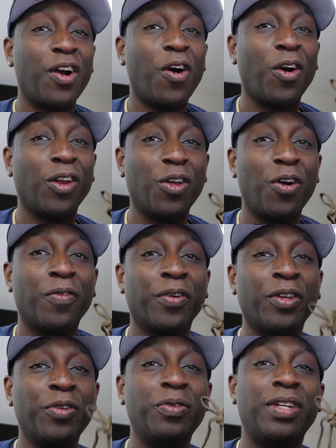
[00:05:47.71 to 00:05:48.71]
all
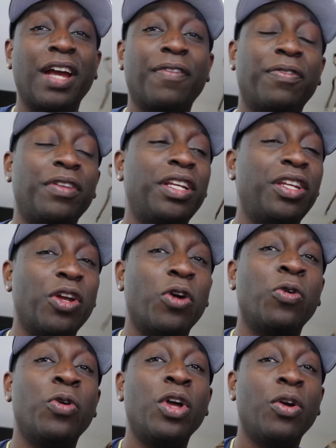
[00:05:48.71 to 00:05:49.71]
over, you definitely
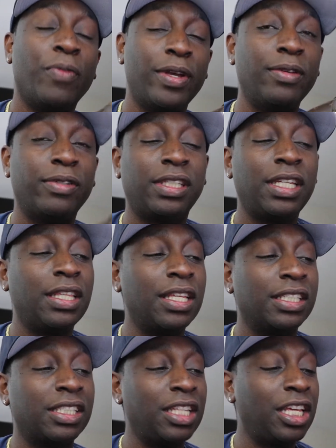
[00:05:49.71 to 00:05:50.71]
know when you see
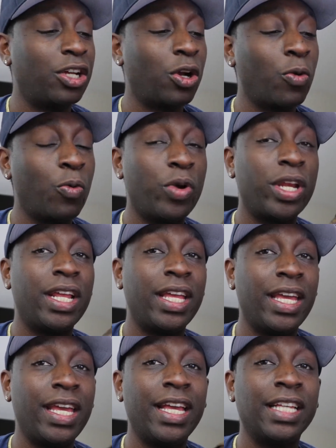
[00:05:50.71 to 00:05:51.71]
this sneaker what
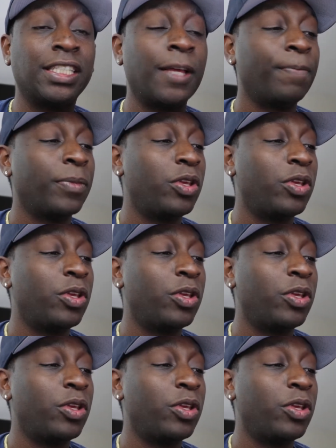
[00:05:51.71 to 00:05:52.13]
it is.